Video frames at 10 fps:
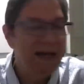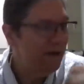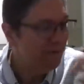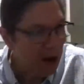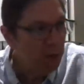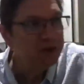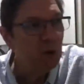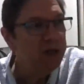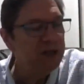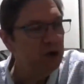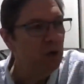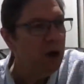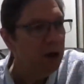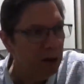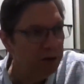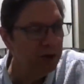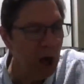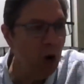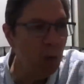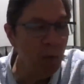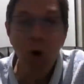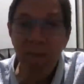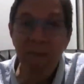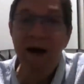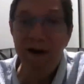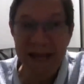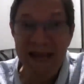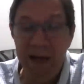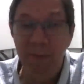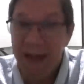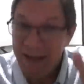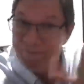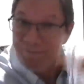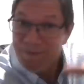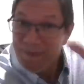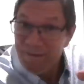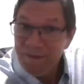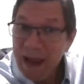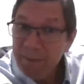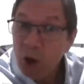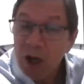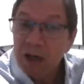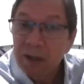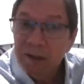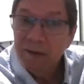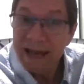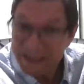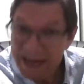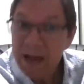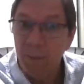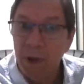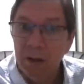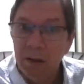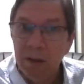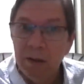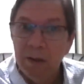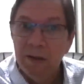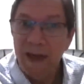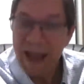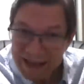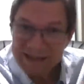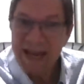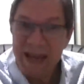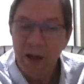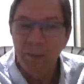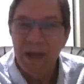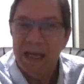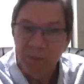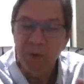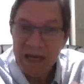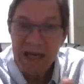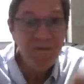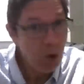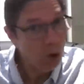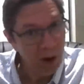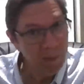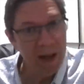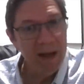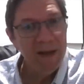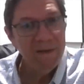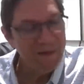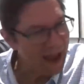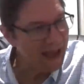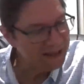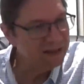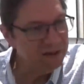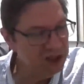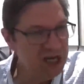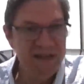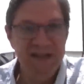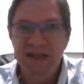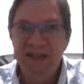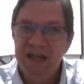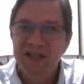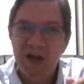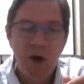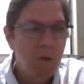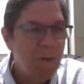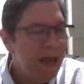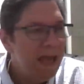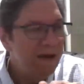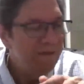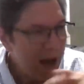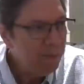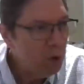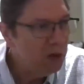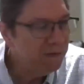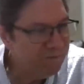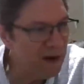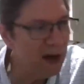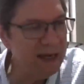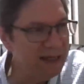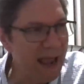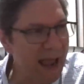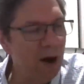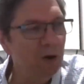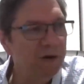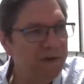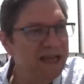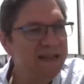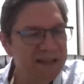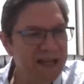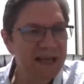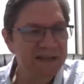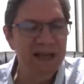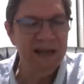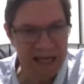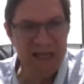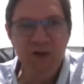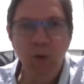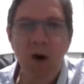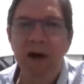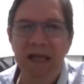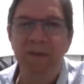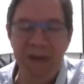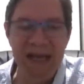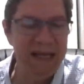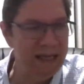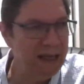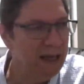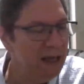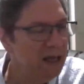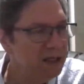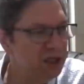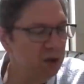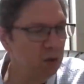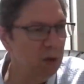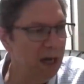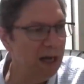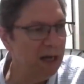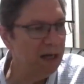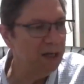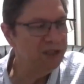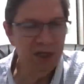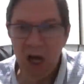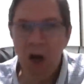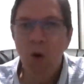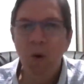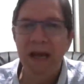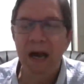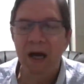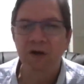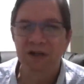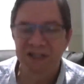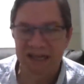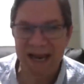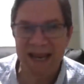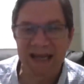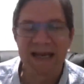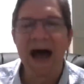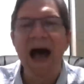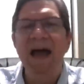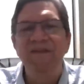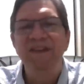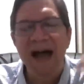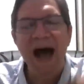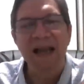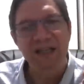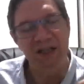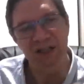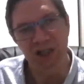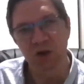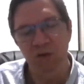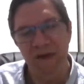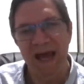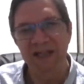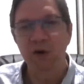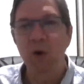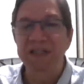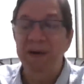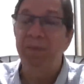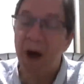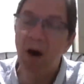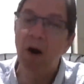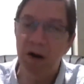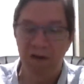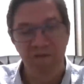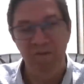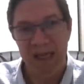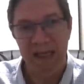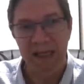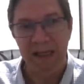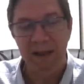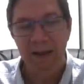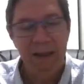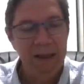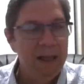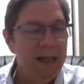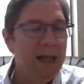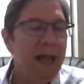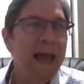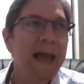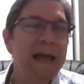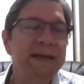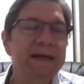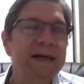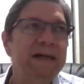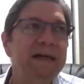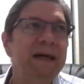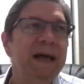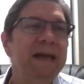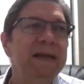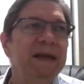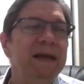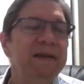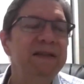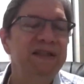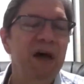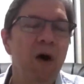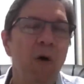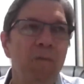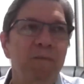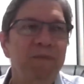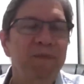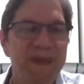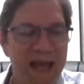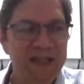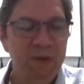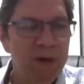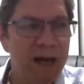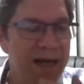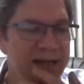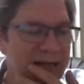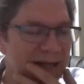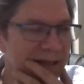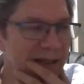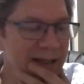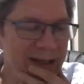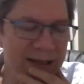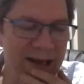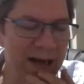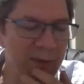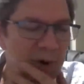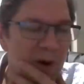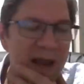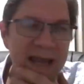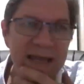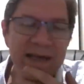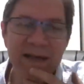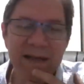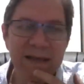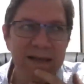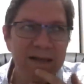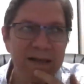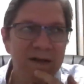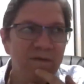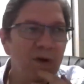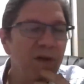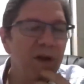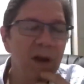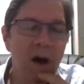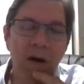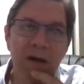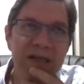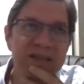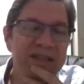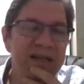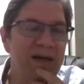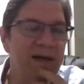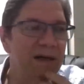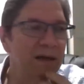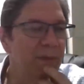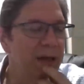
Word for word: If I was going to know more about him, that book, that's him. That's him in printed form. That's Jesus. And so if I'm going to find out these things that he's wanting me to uh, to know and understand, I've got to do that. So it's a part of me. And uh, and and so that's what I did. And and I prayed for the longest time.